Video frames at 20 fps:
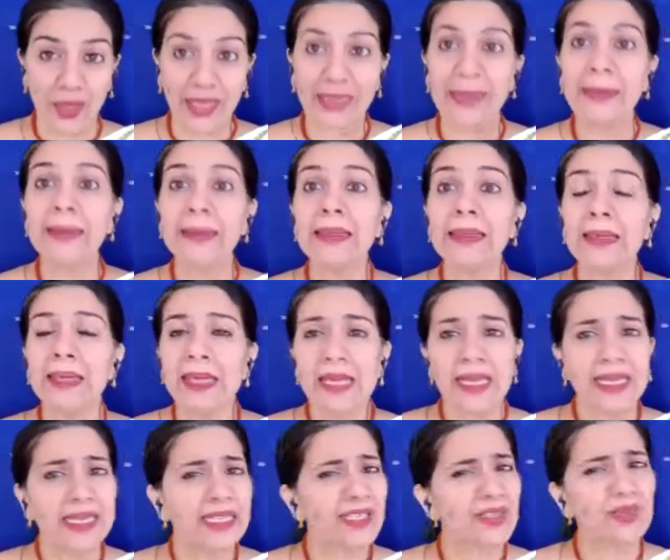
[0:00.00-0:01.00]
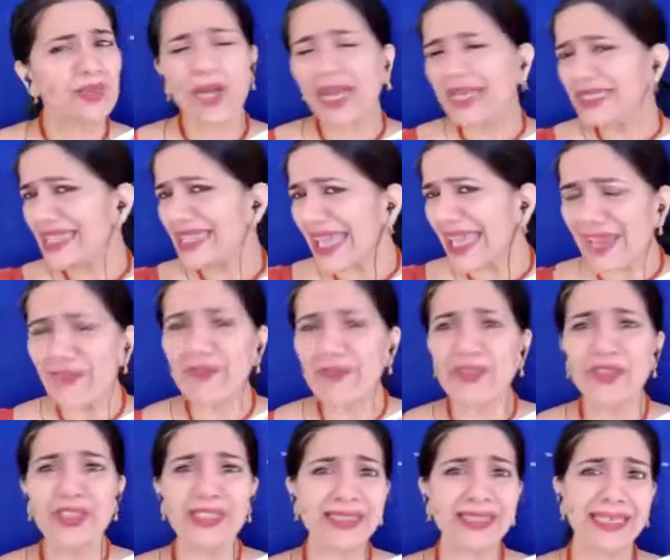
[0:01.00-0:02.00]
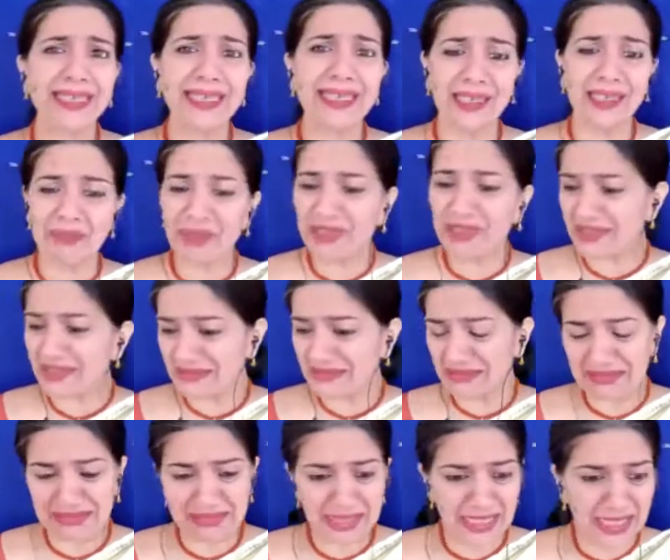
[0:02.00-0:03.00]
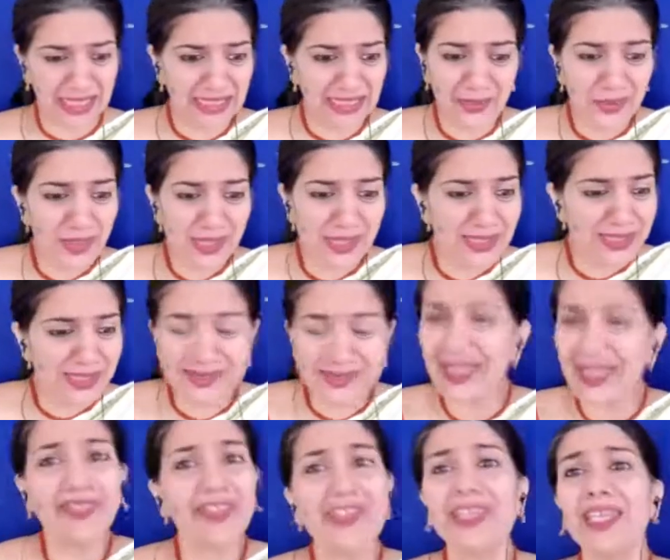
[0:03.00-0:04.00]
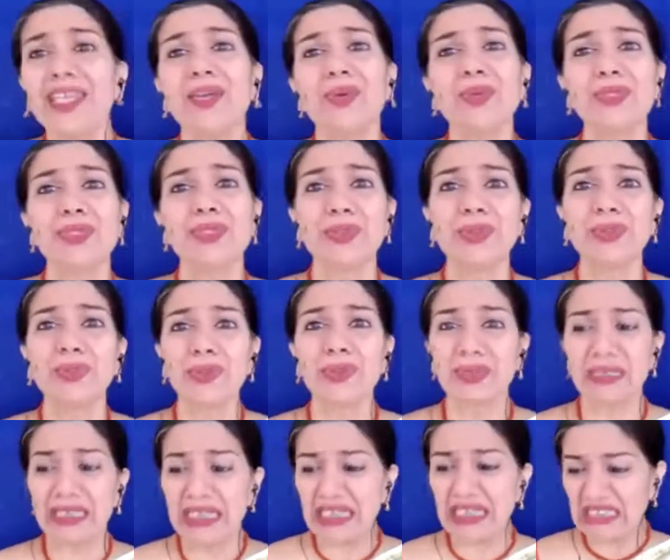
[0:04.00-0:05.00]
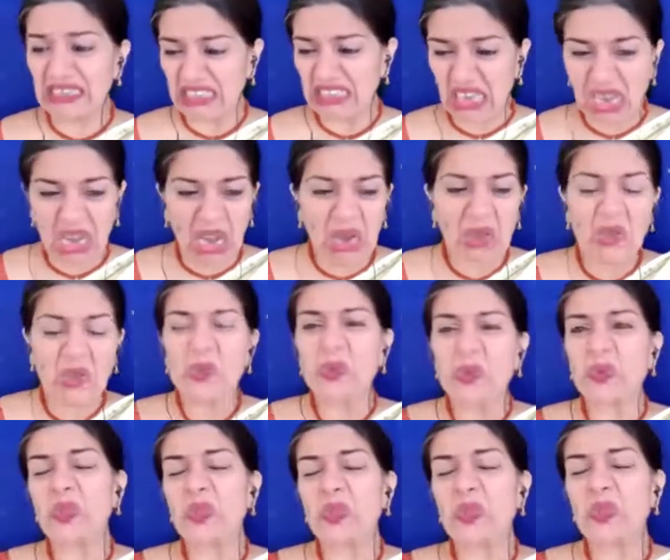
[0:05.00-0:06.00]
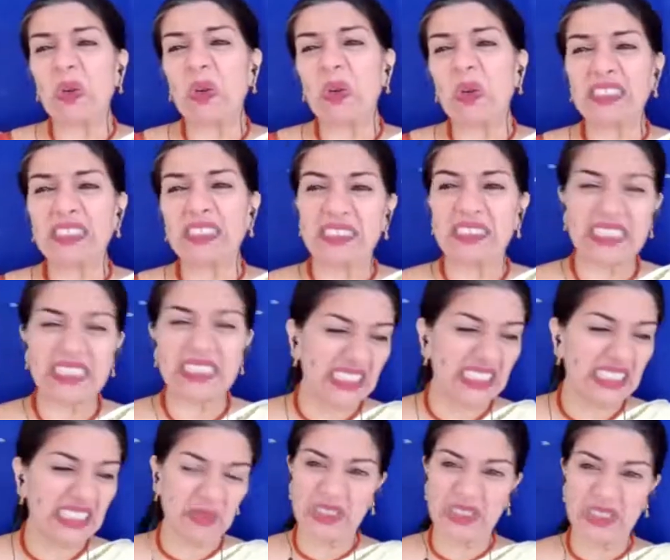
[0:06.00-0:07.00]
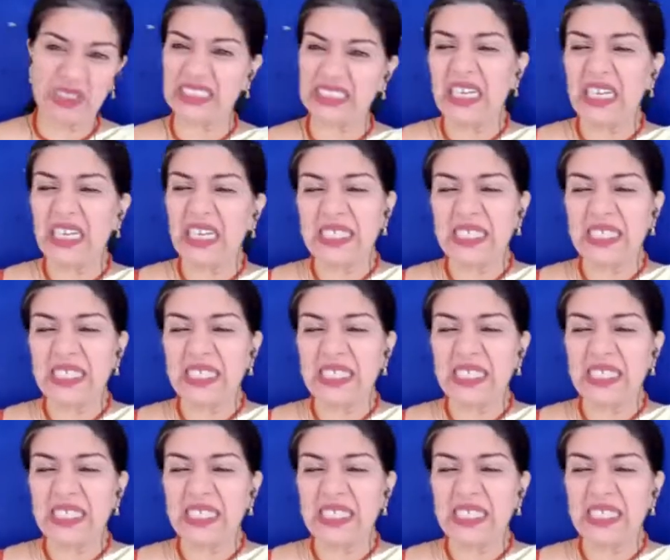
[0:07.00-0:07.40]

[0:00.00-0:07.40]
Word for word: Well, he tried everything, but there was nothing he could do. The house was all dirty. There was